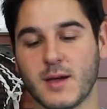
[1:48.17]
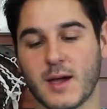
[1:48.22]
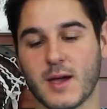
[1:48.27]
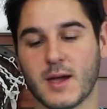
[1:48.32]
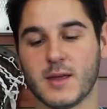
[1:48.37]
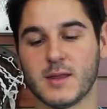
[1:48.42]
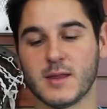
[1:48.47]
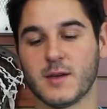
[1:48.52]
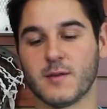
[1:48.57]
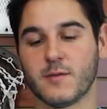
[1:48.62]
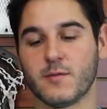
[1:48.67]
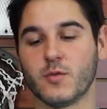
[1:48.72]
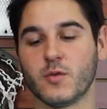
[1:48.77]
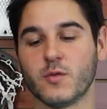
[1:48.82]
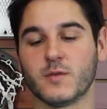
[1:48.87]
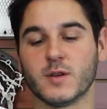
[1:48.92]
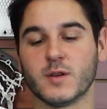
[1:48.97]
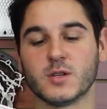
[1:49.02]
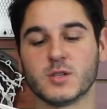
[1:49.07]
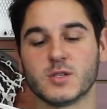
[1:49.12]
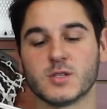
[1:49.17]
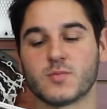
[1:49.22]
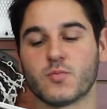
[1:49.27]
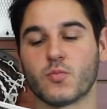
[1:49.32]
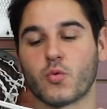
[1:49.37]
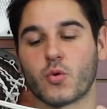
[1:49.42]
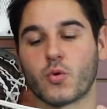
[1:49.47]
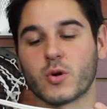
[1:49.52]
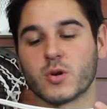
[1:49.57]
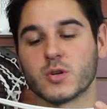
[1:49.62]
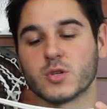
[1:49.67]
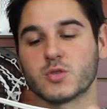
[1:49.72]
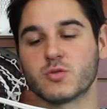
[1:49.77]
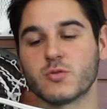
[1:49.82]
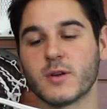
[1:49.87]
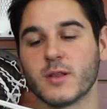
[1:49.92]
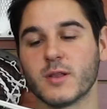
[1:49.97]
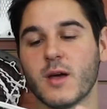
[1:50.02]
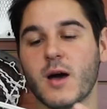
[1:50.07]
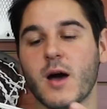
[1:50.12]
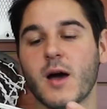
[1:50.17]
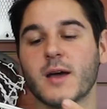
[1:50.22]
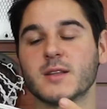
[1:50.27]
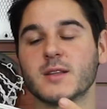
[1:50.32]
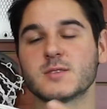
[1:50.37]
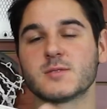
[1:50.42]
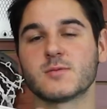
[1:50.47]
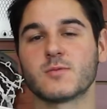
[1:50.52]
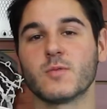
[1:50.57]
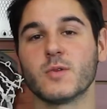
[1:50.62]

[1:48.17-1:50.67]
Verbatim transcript: and they've moved into just more straight lines,